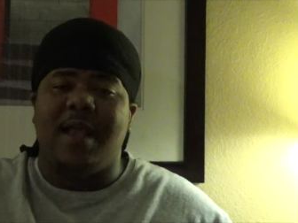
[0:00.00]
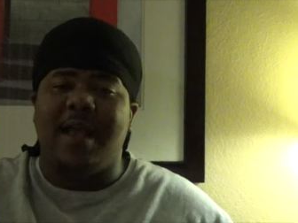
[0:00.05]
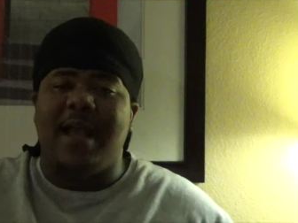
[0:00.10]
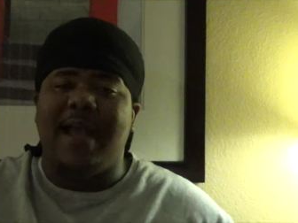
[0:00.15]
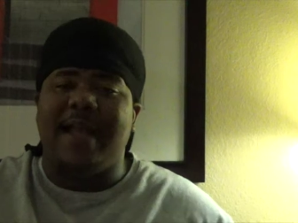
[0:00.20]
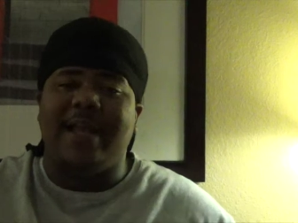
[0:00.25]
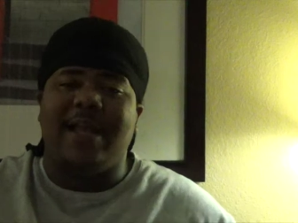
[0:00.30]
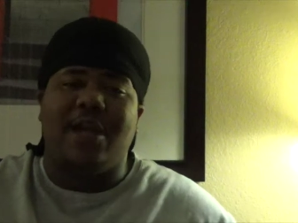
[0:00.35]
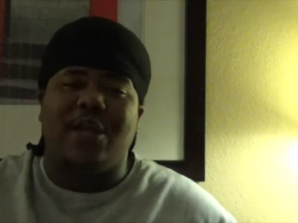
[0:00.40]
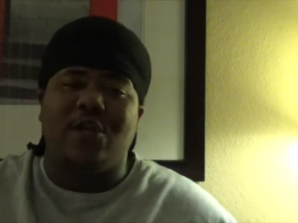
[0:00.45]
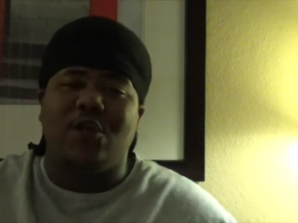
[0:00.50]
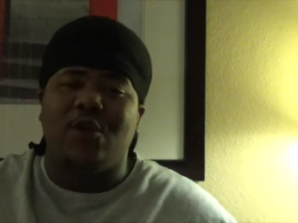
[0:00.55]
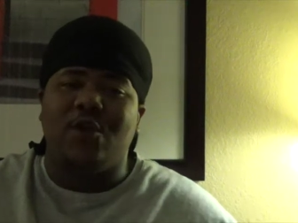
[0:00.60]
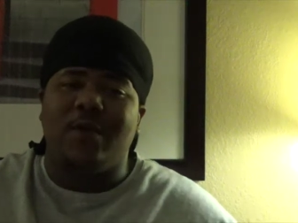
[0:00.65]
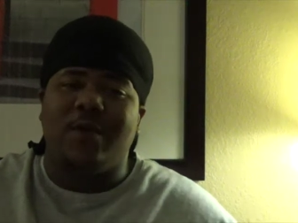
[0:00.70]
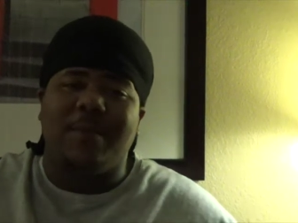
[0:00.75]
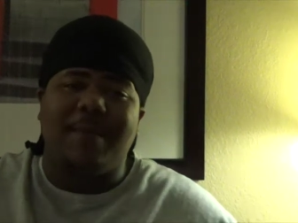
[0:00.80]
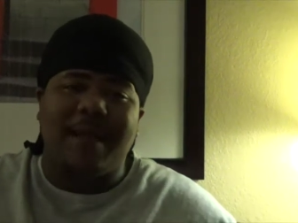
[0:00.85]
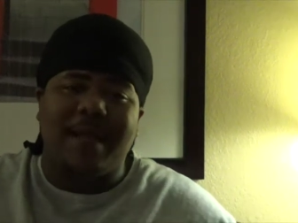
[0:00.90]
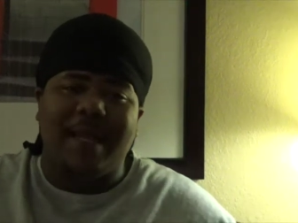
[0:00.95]
How y'all
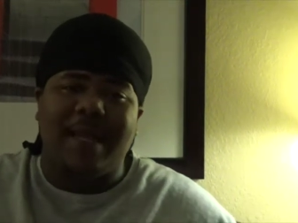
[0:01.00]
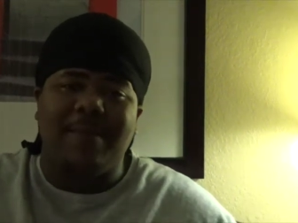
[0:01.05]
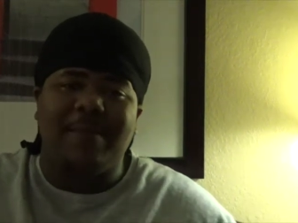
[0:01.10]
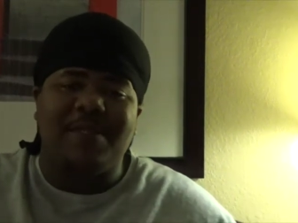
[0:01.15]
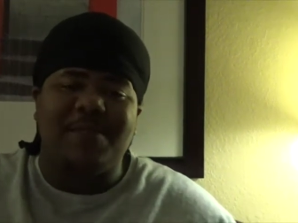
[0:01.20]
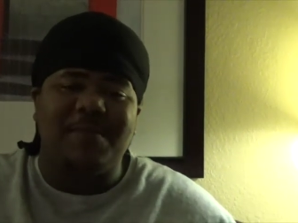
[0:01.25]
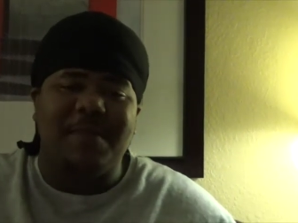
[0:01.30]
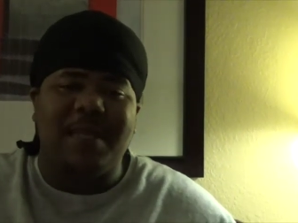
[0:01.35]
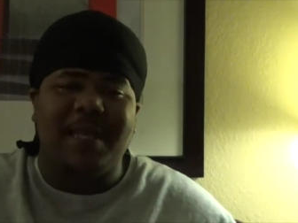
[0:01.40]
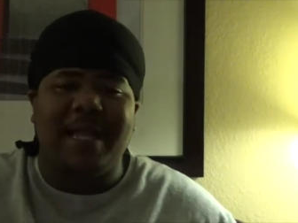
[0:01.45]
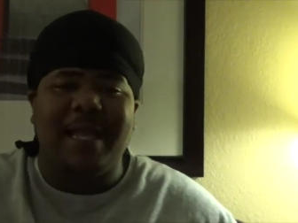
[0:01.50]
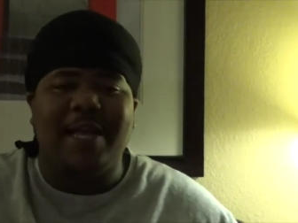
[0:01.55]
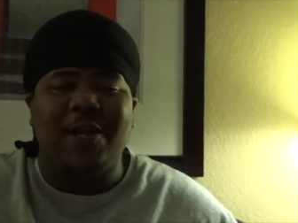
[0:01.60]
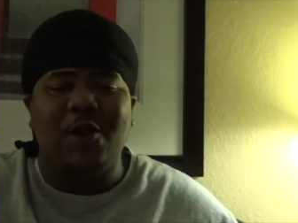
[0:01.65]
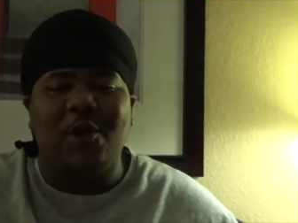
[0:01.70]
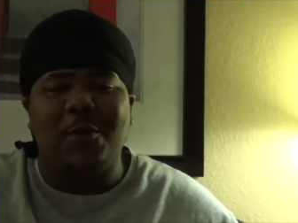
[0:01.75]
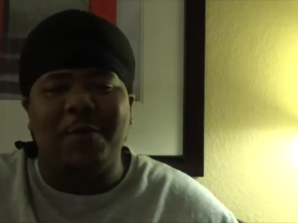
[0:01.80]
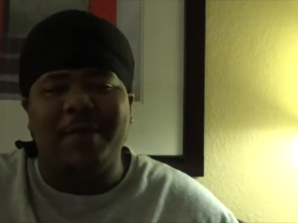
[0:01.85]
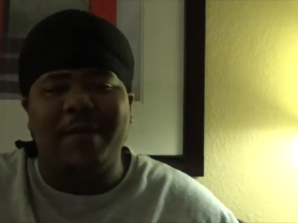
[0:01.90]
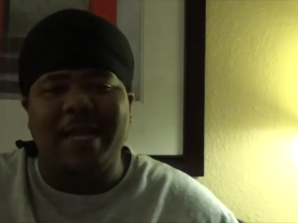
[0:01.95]
doing? My name is
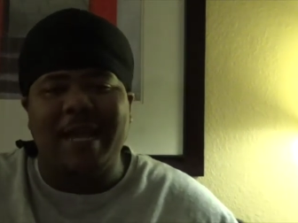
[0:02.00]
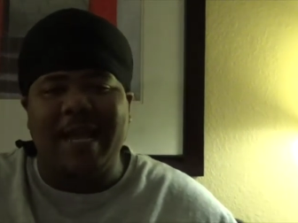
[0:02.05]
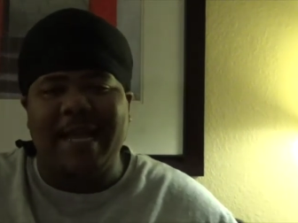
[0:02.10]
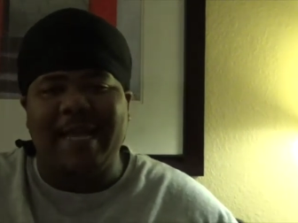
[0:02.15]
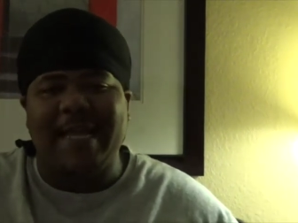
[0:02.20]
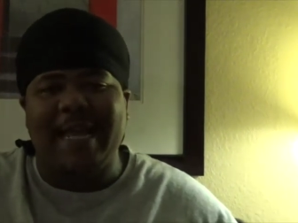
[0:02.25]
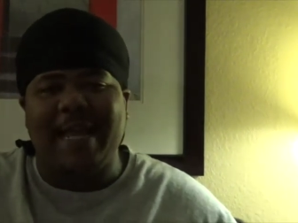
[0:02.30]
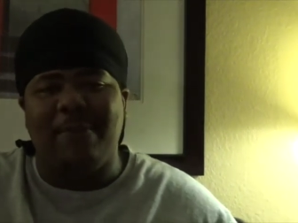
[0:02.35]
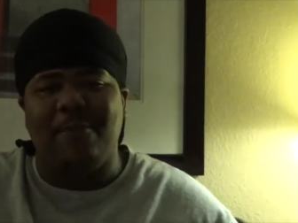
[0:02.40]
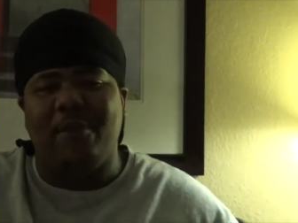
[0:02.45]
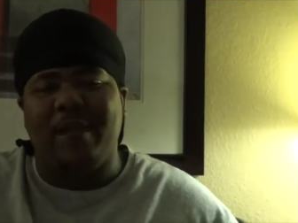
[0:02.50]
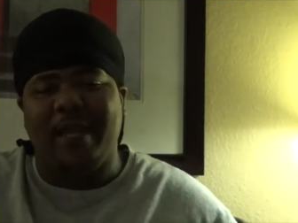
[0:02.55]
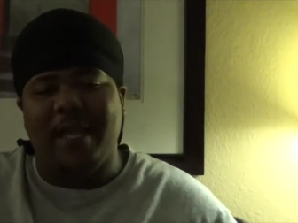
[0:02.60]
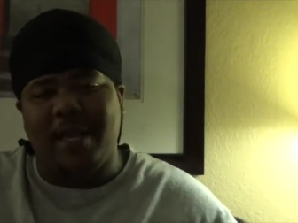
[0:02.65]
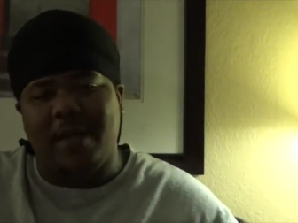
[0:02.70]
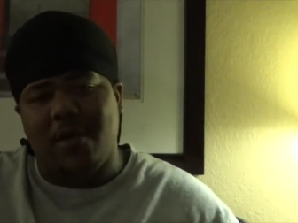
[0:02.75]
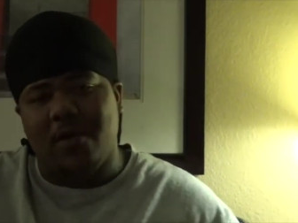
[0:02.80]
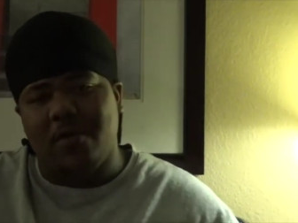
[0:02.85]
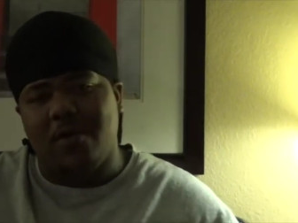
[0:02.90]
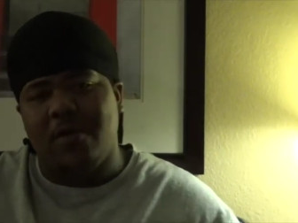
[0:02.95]
Malek Obadiah
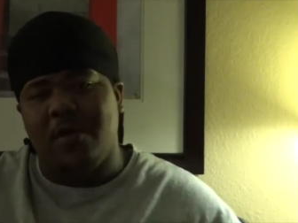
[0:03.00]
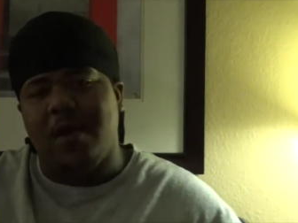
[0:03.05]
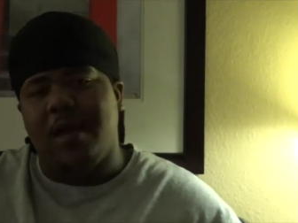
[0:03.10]
Gabriel,